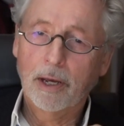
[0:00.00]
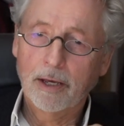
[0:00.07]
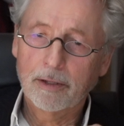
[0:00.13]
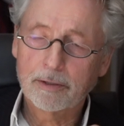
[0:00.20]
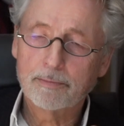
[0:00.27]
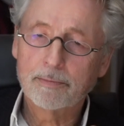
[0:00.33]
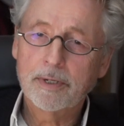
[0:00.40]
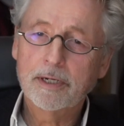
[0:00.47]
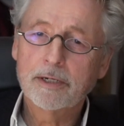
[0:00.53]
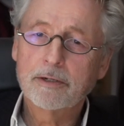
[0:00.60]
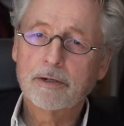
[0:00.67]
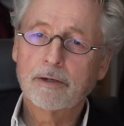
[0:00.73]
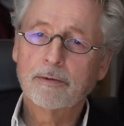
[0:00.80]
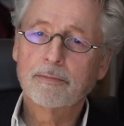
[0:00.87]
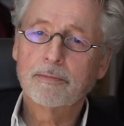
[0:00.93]
as a
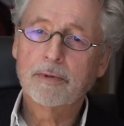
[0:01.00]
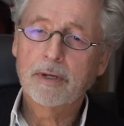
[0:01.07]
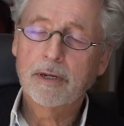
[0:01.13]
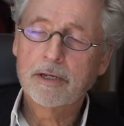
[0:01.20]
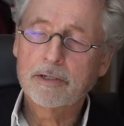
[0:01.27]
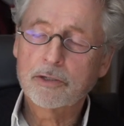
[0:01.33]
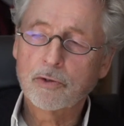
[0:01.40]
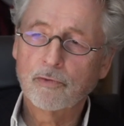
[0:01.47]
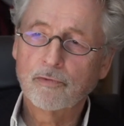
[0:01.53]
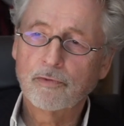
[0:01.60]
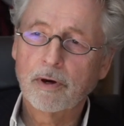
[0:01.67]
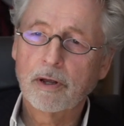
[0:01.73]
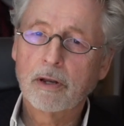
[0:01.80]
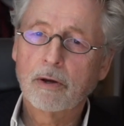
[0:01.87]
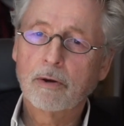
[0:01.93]
medium is you
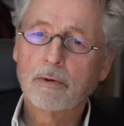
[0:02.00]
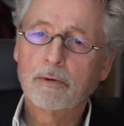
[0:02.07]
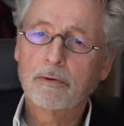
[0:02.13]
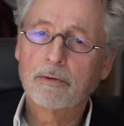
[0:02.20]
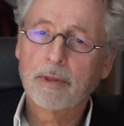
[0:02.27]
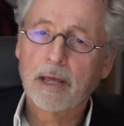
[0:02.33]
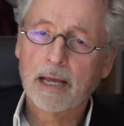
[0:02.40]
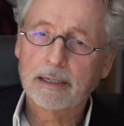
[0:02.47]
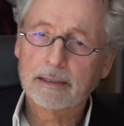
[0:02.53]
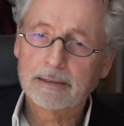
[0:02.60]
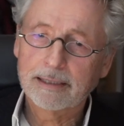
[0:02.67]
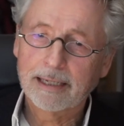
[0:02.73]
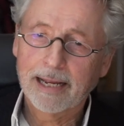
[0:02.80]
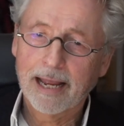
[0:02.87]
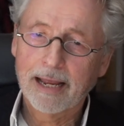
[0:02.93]
follow that
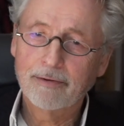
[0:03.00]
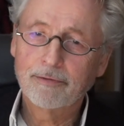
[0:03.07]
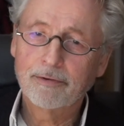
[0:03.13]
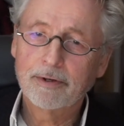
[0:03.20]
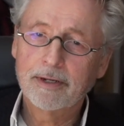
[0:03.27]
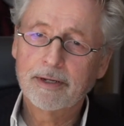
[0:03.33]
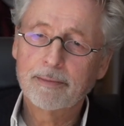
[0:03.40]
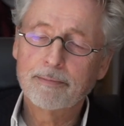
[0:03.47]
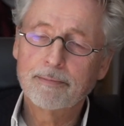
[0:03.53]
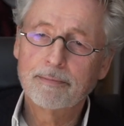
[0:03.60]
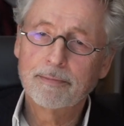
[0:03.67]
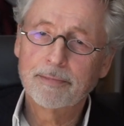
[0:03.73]
every